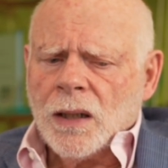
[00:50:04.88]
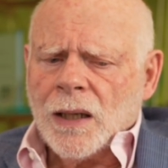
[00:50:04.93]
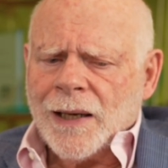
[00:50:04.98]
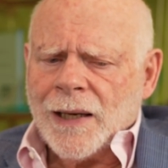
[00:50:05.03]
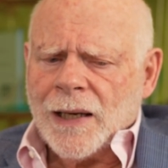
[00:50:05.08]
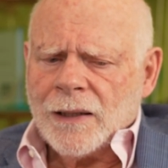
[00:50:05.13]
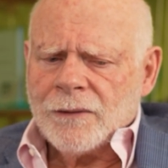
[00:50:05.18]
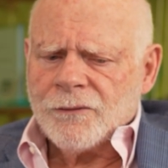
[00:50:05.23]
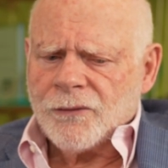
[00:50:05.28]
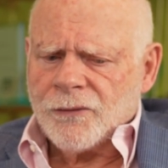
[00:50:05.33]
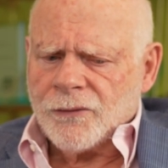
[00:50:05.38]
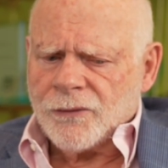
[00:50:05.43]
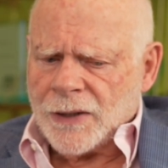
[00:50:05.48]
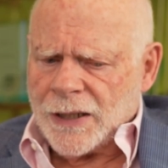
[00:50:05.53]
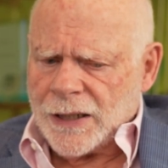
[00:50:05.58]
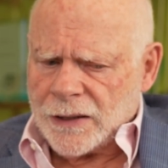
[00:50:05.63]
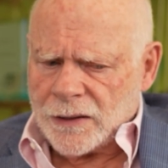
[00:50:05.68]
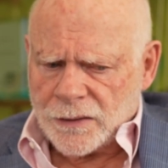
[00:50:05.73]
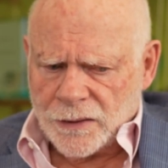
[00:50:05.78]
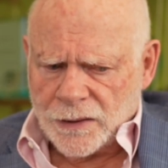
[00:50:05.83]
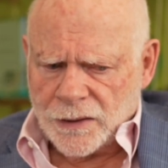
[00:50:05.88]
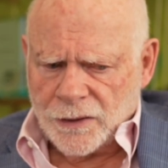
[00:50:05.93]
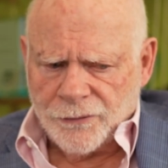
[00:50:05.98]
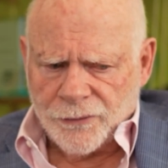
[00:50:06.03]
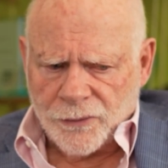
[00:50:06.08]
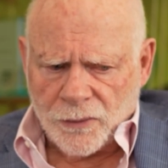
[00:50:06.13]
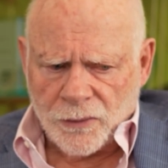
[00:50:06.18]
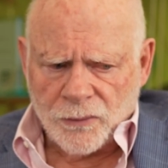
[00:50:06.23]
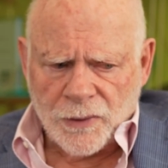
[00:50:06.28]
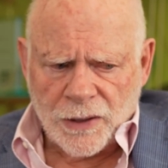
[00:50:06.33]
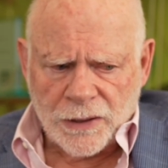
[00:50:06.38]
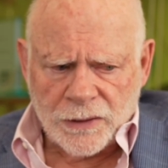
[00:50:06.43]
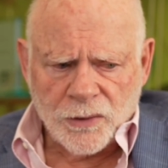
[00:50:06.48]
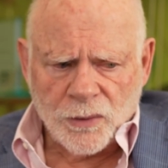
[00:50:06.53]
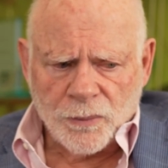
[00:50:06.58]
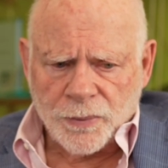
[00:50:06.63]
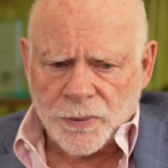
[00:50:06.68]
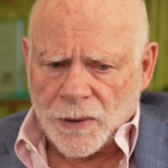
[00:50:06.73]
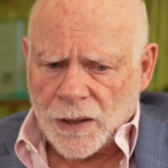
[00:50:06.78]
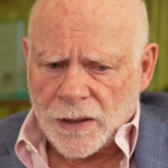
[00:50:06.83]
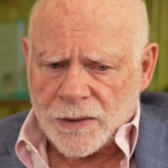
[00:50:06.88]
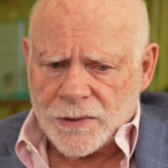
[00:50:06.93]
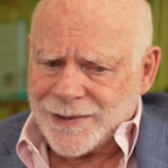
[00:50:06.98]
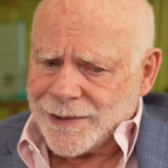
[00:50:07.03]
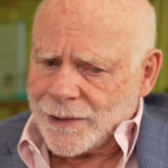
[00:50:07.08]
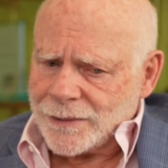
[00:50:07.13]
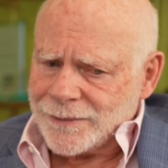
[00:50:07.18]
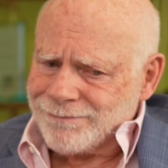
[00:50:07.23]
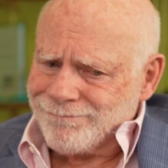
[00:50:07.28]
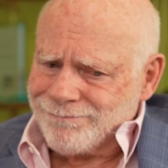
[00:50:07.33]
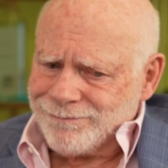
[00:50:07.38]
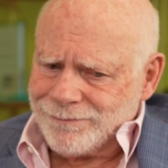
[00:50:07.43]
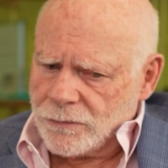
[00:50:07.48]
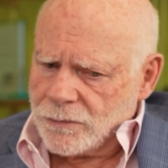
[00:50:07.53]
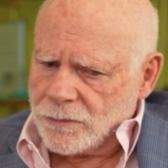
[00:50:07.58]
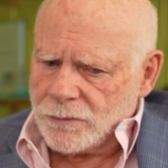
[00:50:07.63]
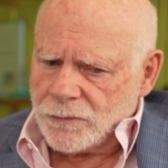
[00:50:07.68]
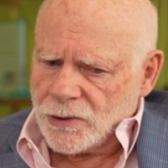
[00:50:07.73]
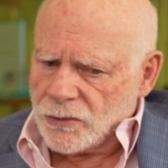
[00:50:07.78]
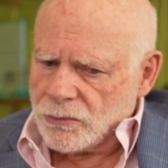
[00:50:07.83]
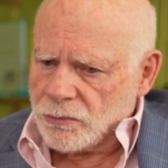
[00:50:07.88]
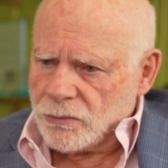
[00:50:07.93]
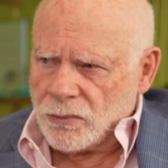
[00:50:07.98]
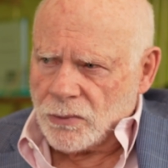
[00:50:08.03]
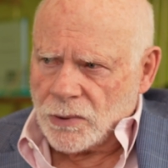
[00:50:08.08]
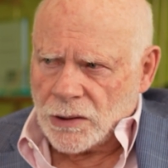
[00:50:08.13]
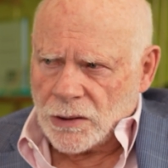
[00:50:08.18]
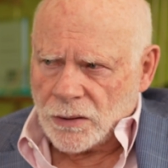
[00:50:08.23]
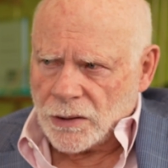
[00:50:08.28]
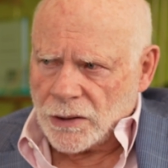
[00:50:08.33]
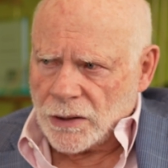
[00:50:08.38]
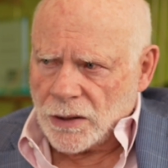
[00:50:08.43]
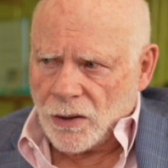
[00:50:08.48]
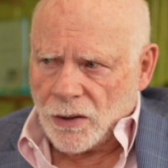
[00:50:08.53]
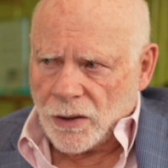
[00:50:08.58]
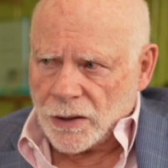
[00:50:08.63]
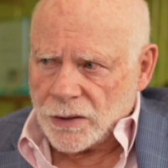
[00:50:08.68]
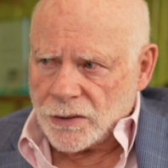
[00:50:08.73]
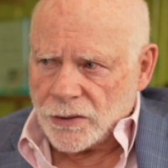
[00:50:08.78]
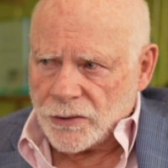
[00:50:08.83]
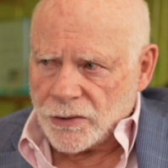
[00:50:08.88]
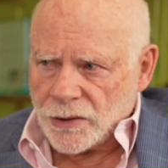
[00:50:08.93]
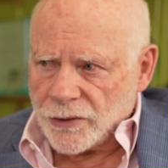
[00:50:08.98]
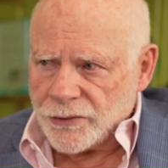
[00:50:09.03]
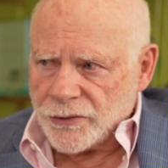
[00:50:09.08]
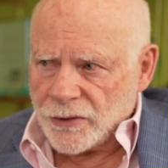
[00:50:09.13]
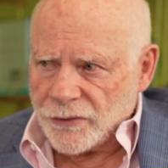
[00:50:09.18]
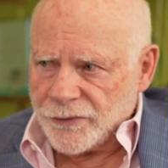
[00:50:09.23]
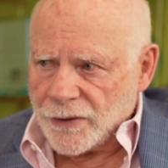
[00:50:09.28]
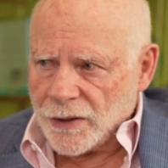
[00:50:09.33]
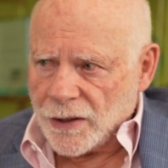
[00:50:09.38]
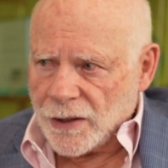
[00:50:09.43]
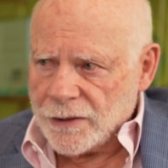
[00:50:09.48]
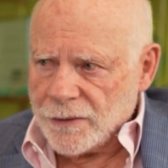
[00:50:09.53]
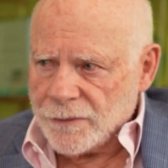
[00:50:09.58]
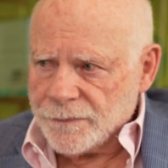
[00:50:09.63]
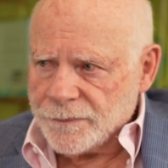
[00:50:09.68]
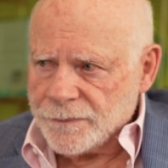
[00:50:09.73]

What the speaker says: And frankly, for a rental project, it's really hard to justify